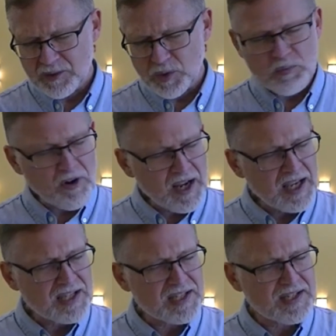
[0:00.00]
We
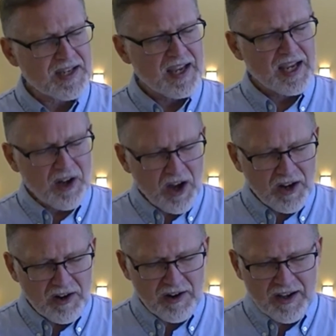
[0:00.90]
praise and
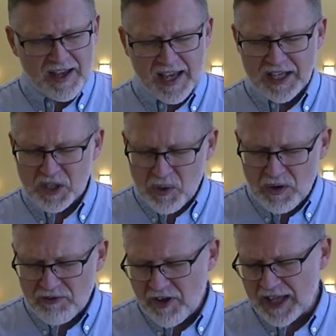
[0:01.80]
honor and
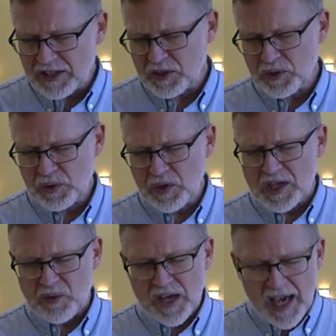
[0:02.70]
glorify you.
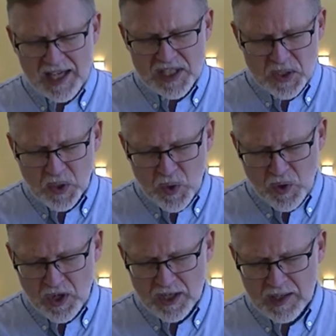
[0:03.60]
We ask,
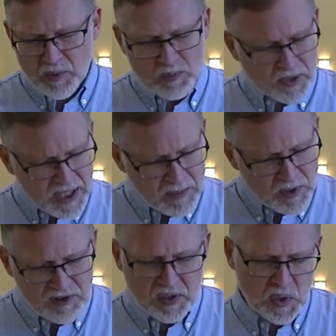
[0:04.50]
Lord, and we plead
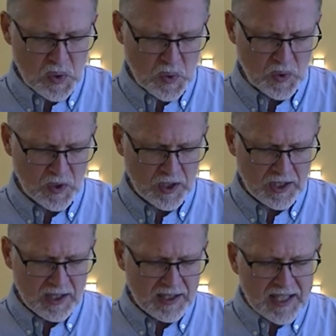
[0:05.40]
with you
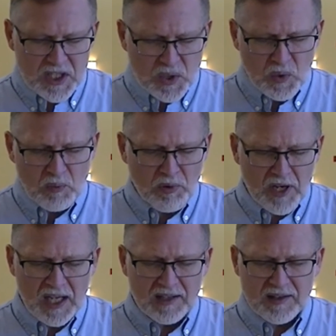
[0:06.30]
that you will
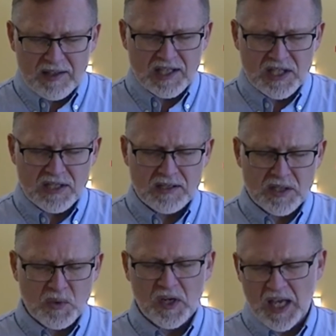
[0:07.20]
bring this
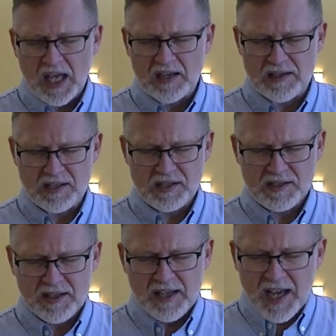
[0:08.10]
to an end,
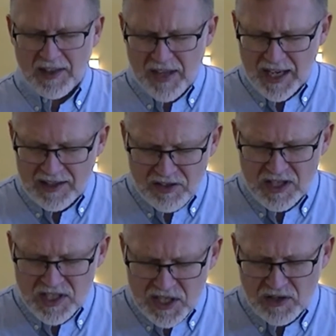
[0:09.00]
and that in
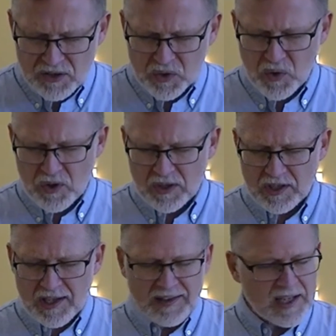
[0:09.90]
this year, Lord,
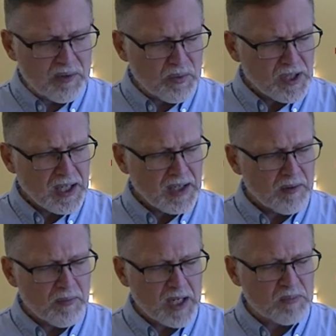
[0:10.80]
that we
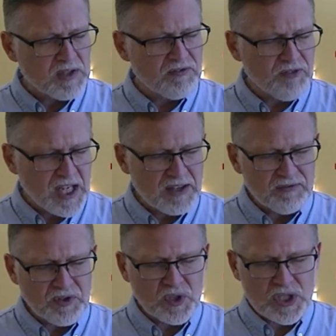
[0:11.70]
might be
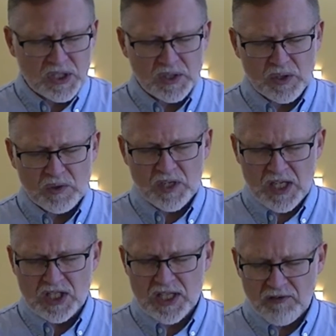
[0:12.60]
faithful to you
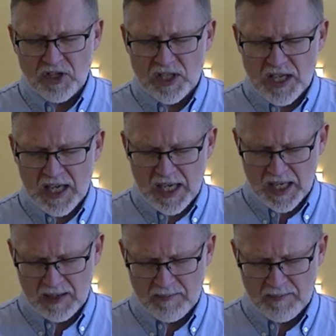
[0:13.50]
each and every day.